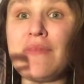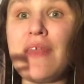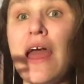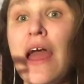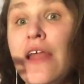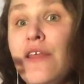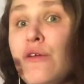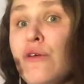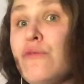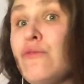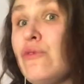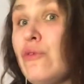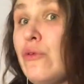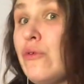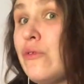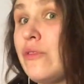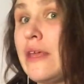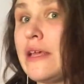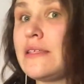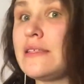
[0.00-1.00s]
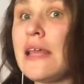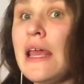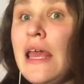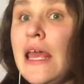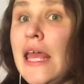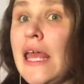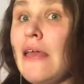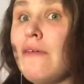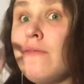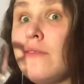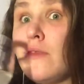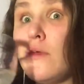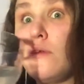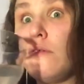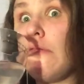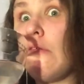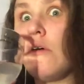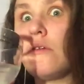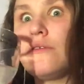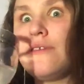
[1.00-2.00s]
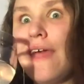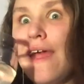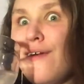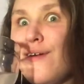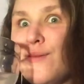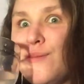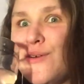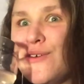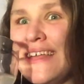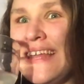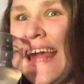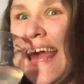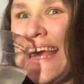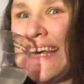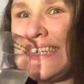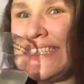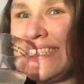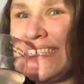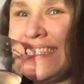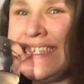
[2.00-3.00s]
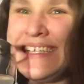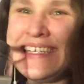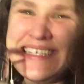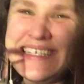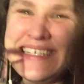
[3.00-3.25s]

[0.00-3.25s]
And you'll do all this even though you've got terrible connection.